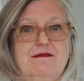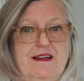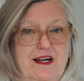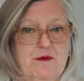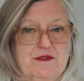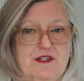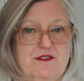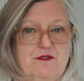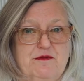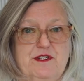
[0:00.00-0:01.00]
helps us
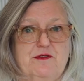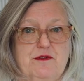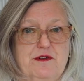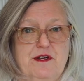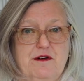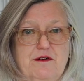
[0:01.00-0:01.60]
to restore the earth,